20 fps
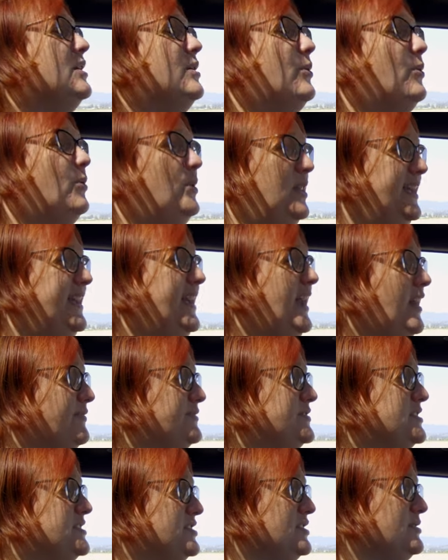all I have
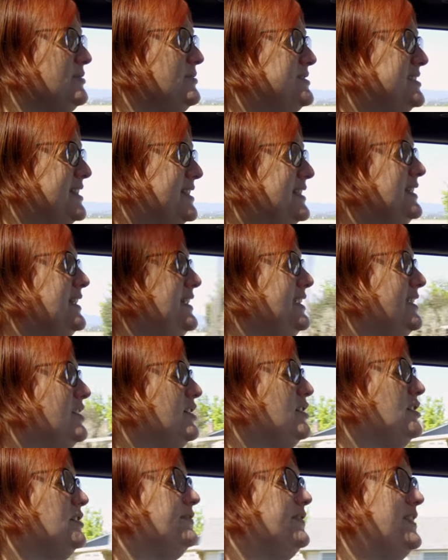to do to clean it
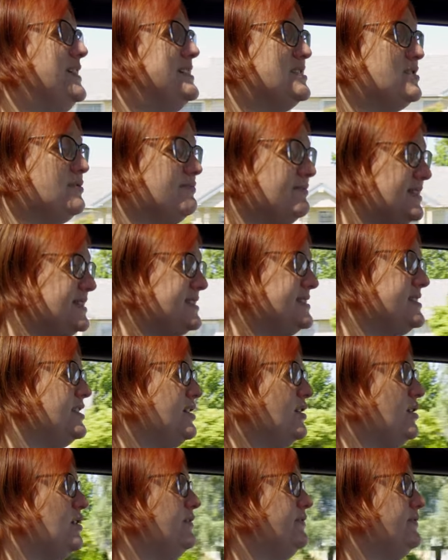off is to rinse it
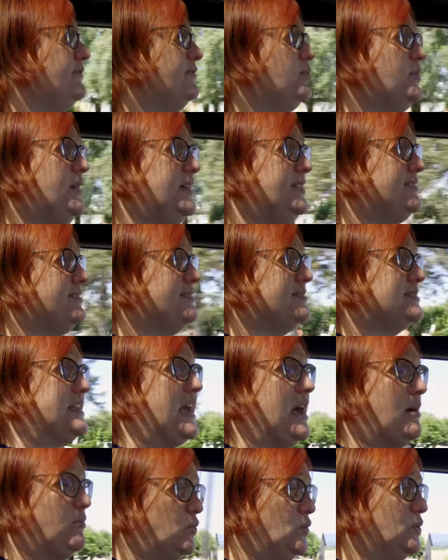off with
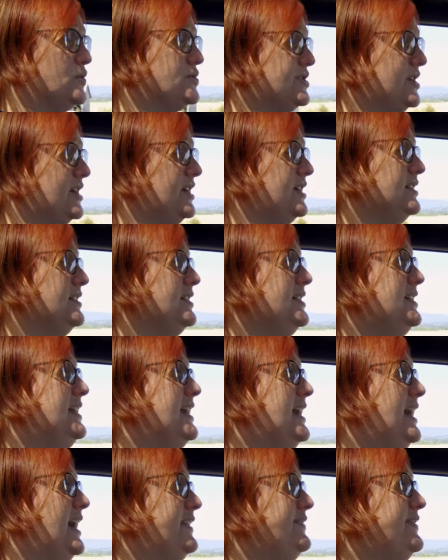tap water
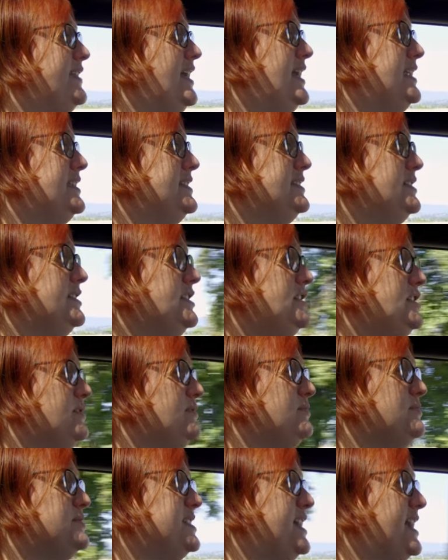and then
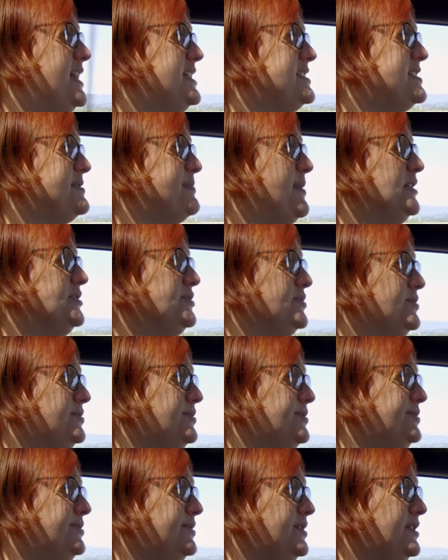use a
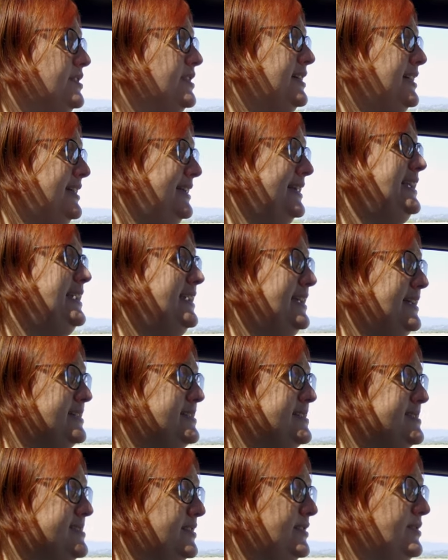special
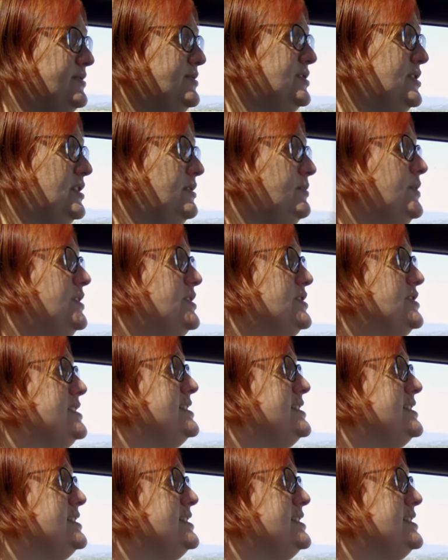cleaning solution, which